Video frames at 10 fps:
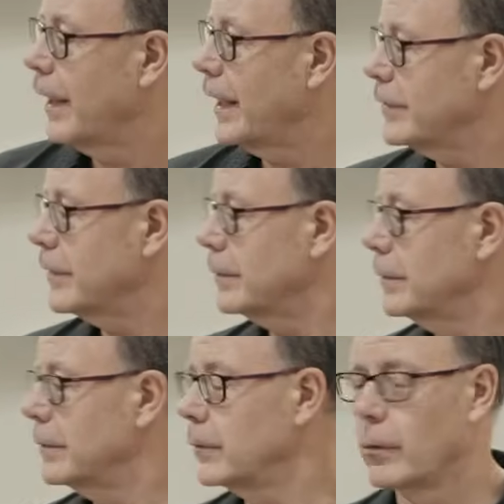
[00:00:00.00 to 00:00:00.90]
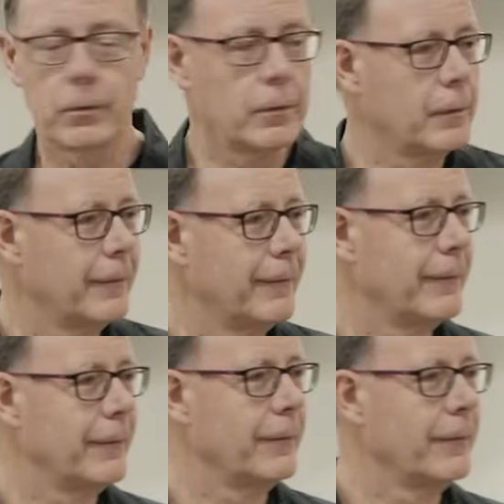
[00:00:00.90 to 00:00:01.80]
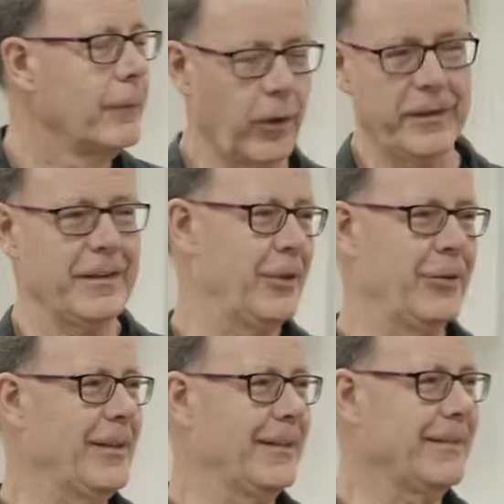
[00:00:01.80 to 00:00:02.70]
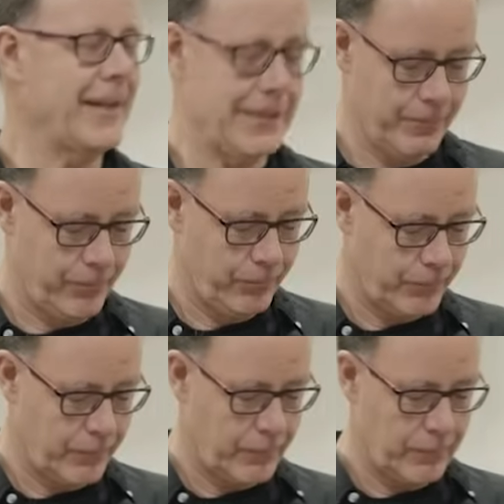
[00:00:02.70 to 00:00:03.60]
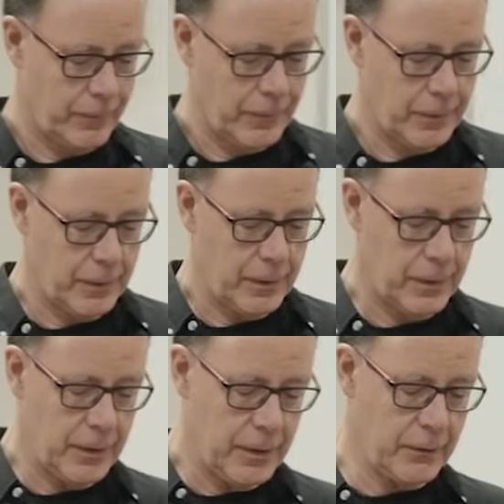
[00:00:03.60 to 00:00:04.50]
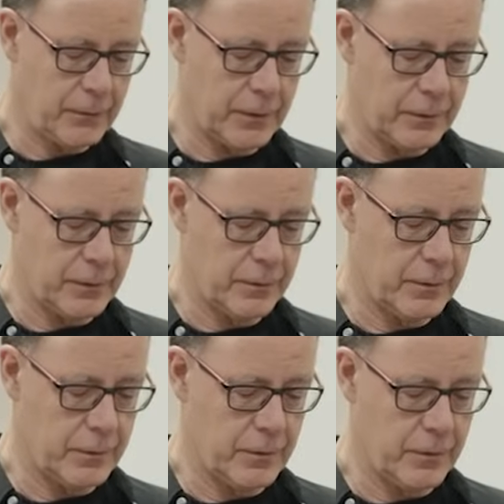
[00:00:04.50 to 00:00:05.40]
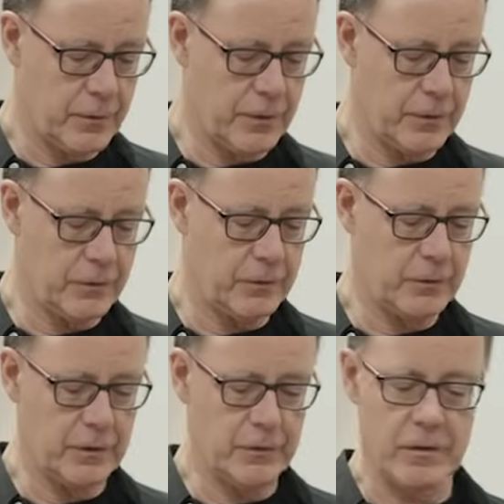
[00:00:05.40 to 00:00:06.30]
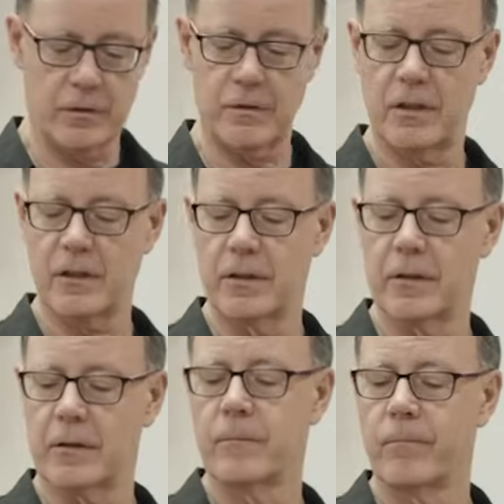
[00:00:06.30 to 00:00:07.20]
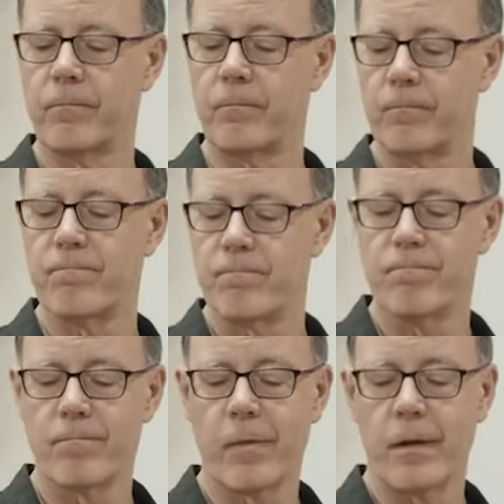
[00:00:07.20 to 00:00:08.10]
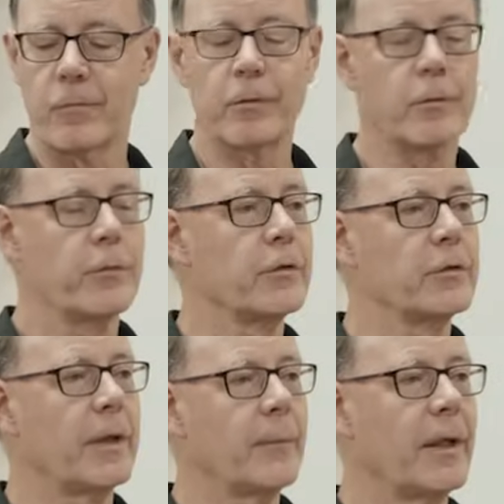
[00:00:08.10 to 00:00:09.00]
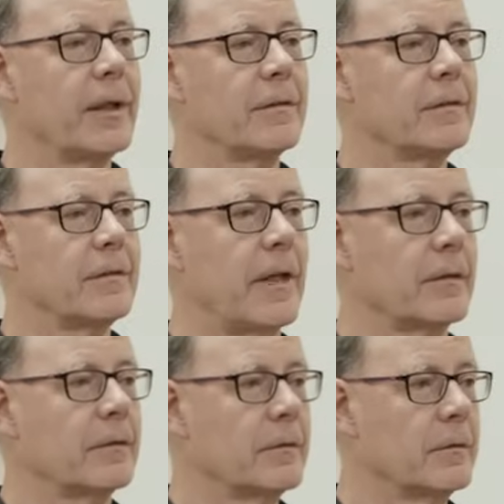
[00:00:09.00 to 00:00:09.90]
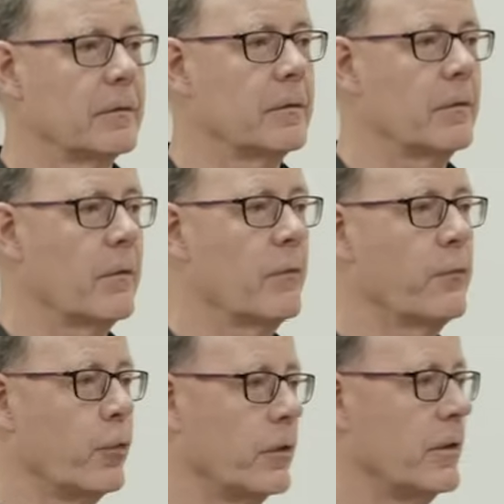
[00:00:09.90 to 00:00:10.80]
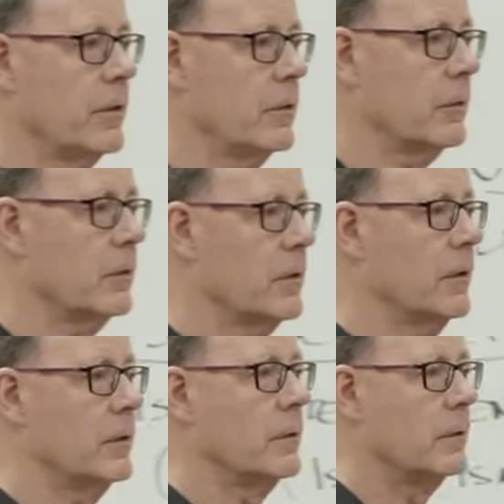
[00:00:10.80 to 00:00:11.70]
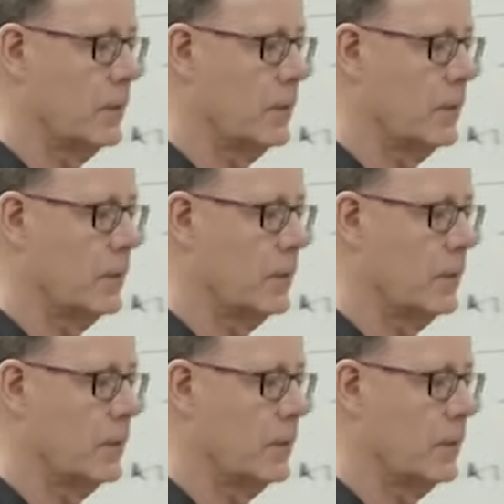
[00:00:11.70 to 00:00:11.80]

I said, "What did you just say?" He said, "This is the ticket from the first time I had sex as a 14-year-old kid."